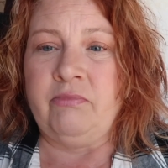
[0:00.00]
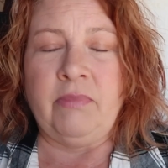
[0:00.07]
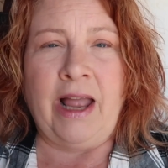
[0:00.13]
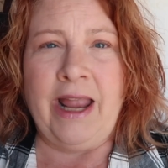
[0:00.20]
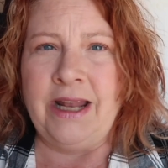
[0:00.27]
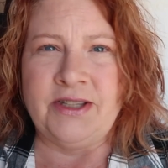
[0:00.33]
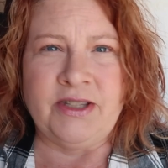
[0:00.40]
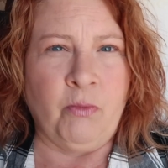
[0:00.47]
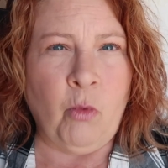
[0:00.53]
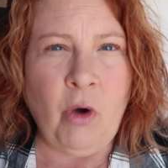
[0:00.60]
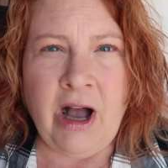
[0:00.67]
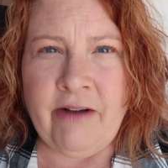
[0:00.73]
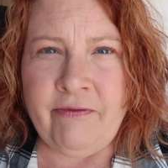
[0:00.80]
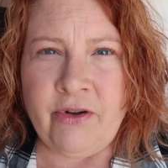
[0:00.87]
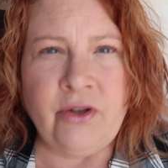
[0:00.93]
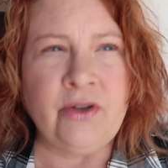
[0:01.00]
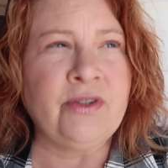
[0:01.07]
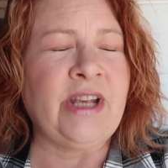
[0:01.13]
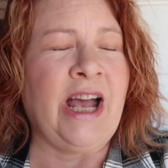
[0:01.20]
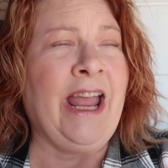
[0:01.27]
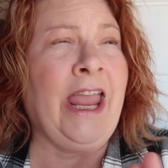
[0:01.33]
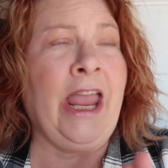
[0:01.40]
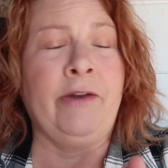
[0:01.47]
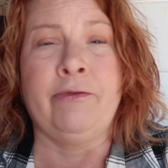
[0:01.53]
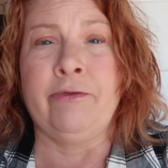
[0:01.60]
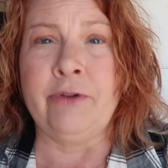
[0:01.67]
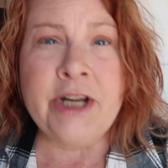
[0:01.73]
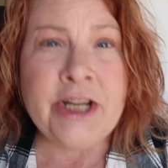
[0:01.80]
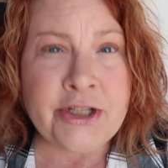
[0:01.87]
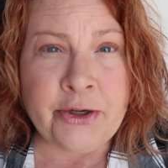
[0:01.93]
I had some waffles, I had
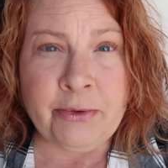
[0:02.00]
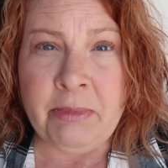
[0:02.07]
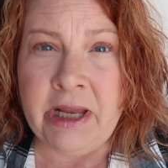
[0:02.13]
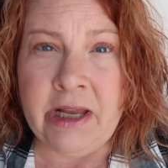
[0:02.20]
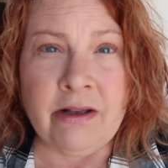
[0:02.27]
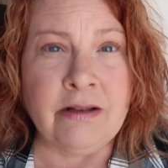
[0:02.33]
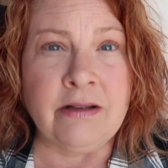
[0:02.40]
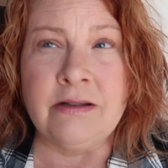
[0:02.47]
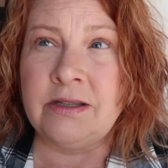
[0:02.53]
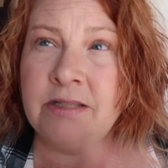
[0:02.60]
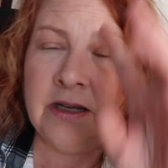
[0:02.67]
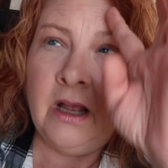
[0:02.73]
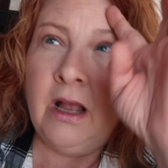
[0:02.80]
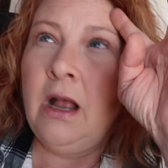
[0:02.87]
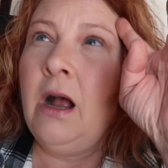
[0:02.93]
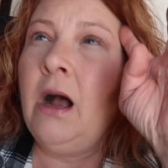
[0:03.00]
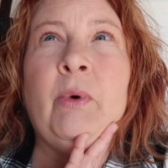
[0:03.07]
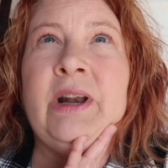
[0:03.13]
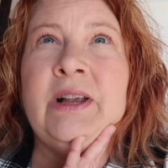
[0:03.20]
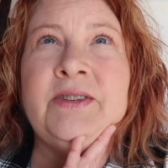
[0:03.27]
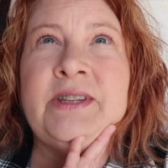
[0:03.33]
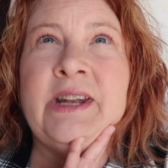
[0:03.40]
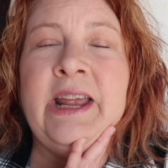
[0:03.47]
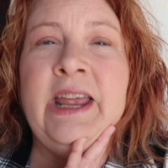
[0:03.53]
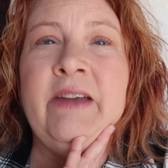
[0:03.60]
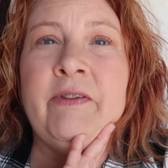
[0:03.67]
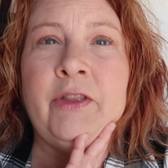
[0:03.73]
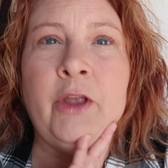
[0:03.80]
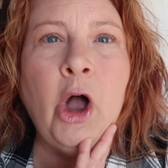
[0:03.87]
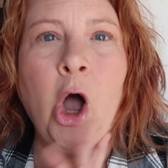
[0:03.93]
freezer meals. What else did I
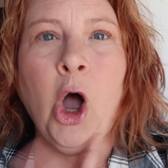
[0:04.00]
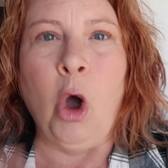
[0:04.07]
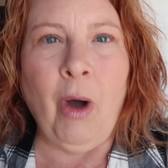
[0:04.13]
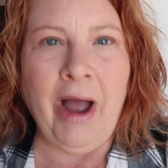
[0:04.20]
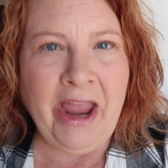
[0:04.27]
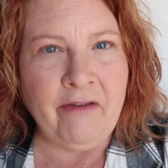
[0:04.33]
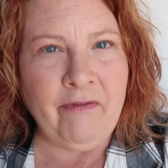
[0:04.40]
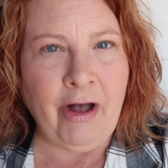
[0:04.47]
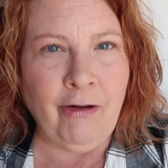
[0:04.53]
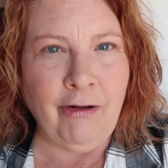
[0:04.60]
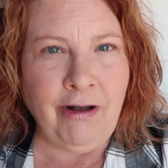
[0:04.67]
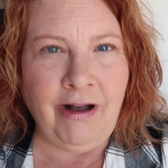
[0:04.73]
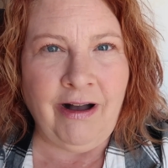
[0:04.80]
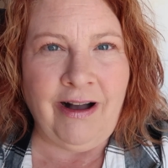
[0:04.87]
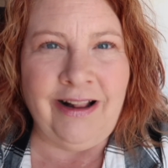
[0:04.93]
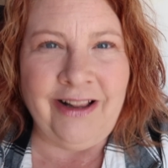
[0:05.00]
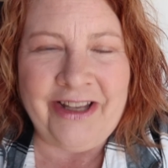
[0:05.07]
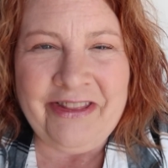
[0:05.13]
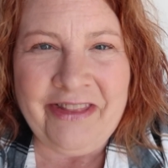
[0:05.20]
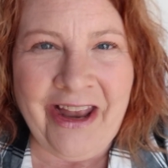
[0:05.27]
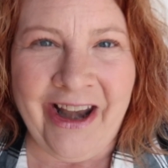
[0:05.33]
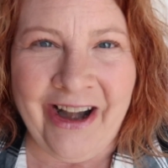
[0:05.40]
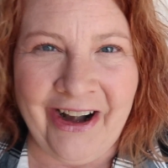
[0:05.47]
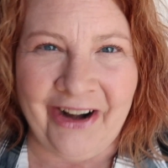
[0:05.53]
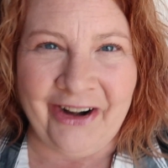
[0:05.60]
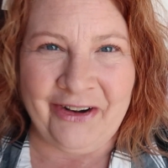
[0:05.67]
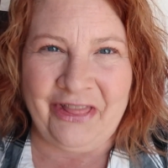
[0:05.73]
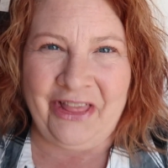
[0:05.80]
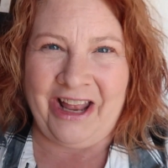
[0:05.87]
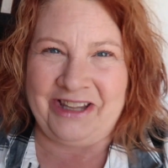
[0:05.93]
have in? Oh, I have alcohol in
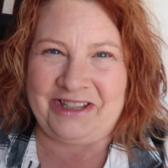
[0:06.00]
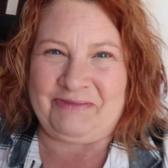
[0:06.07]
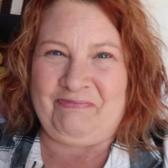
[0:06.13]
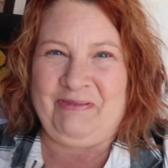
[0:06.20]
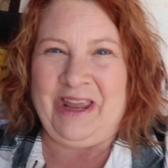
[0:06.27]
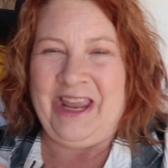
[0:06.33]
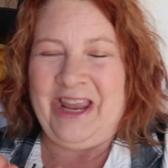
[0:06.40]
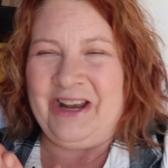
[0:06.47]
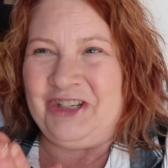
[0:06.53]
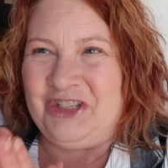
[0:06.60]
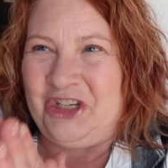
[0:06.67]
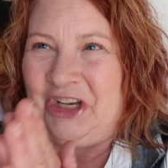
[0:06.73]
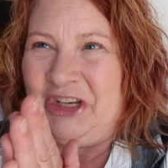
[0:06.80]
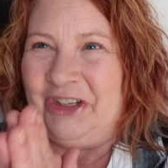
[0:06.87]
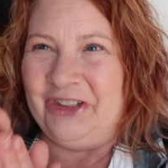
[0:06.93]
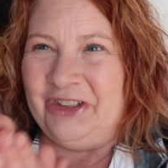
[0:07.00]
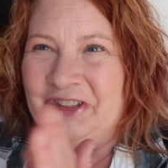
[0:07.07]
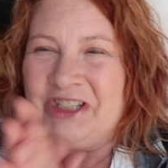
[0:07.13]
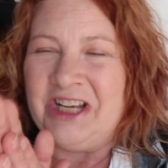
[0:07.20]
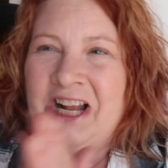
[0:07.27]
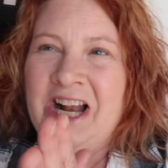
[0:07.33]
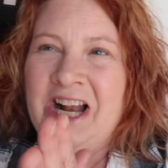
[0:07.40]
there that's being chilled.